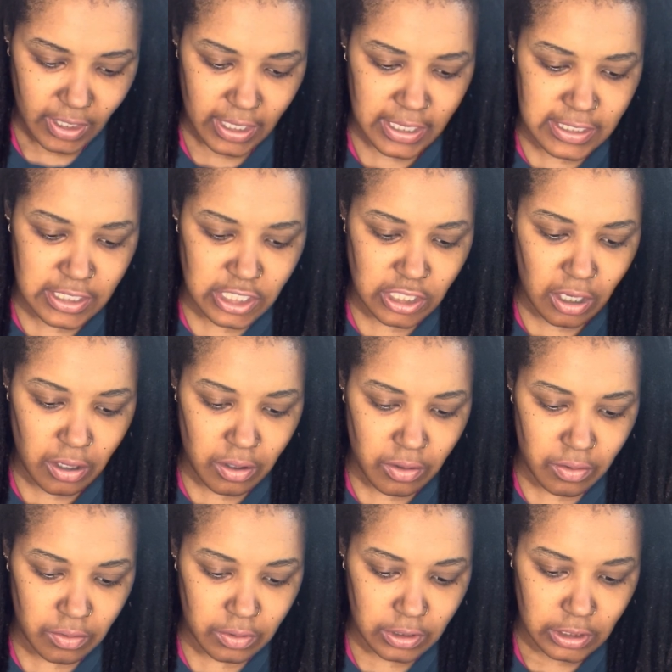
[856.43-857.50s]
And
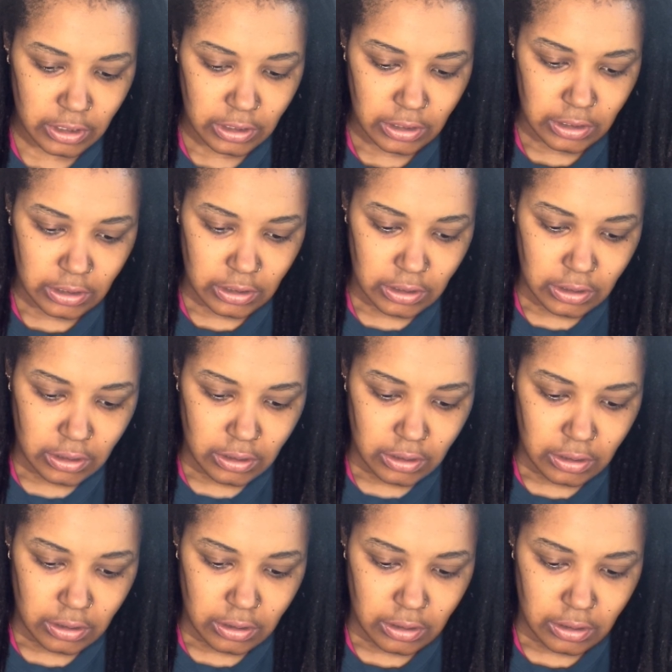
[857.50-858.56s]
so,
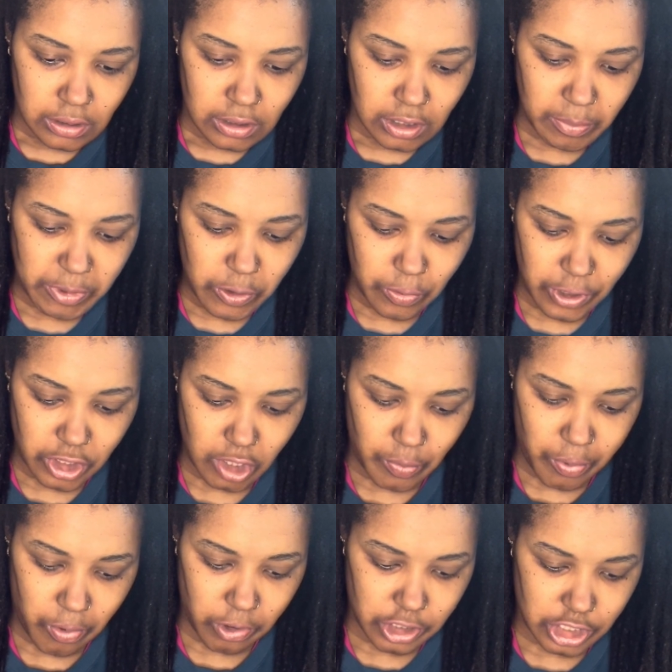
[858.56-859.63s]
let me read the
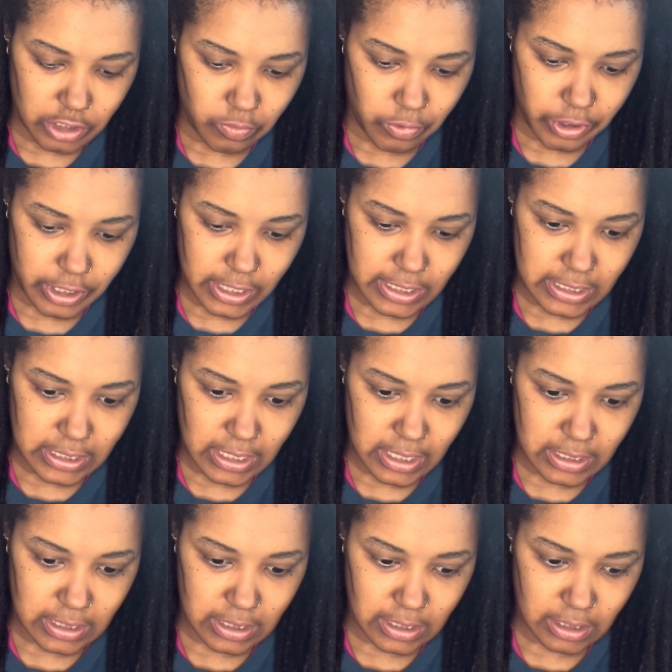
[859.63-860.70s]
portion where he
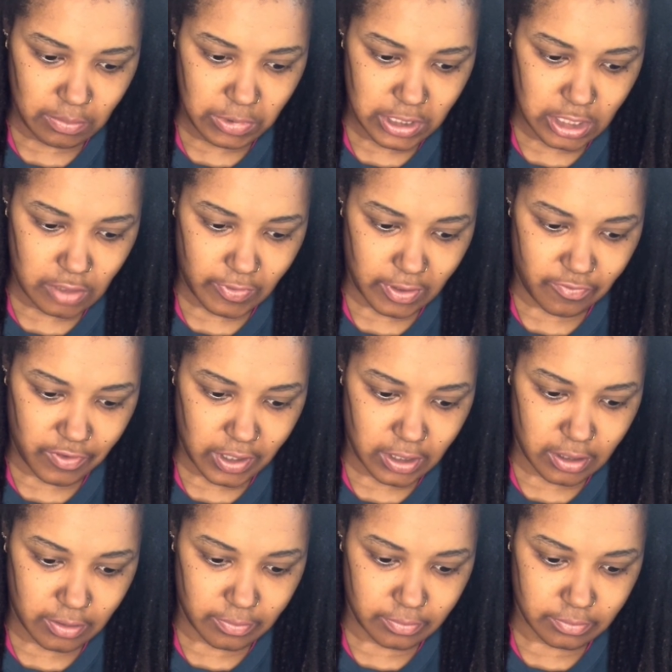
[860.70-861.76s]
says it. Let me see if I can find it.